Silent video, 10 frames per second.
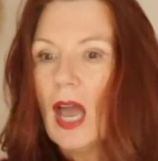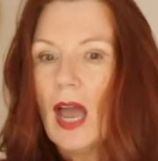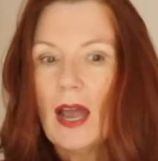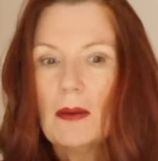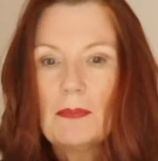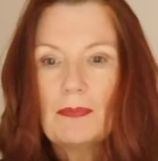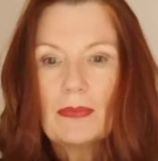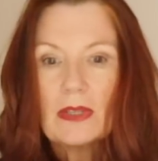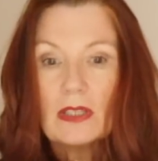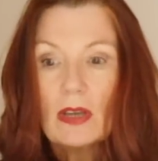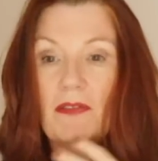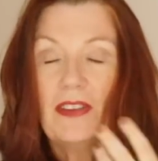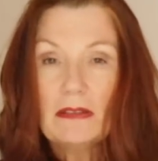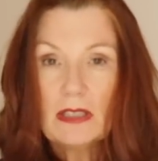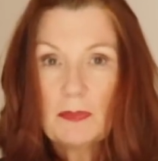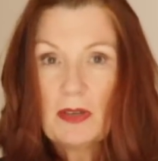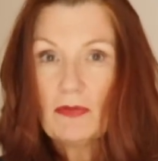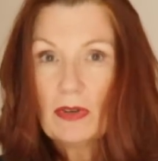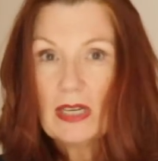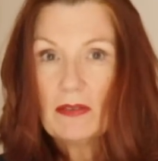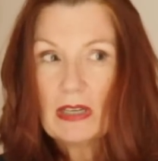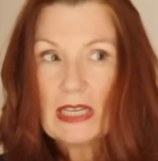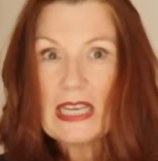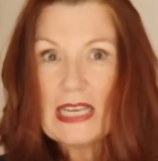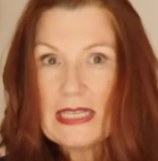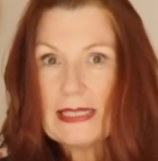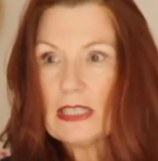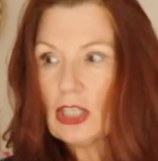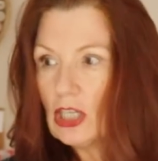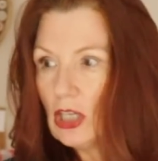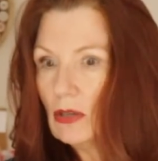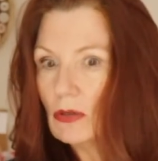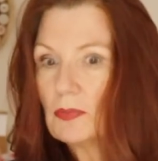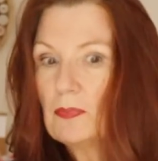So I found it to be really, really easy to use.